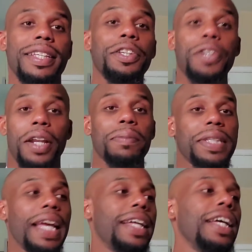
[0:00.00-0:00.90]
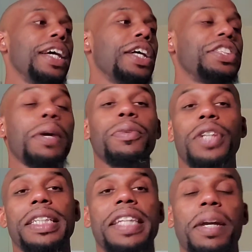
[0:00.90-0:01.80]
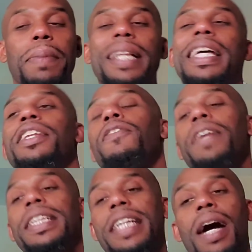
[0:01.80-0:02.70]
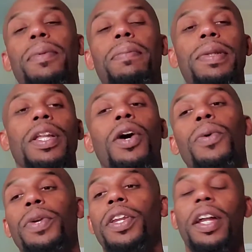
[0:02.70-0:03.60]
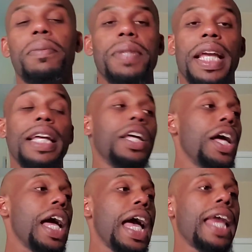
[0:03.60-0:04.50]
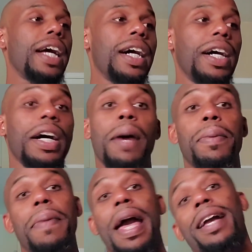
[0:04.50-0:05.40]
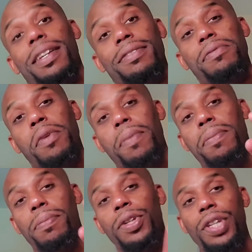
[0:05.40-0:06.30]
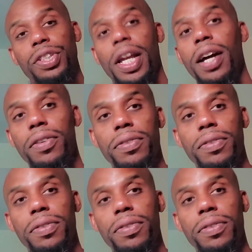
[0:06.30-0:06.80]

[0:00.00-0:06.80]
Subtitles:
You know what I'm saying? Tell me what you guys think about that. Don't forget to comment below. You know what I'm saying? And I'll be back. Appreciate you guys.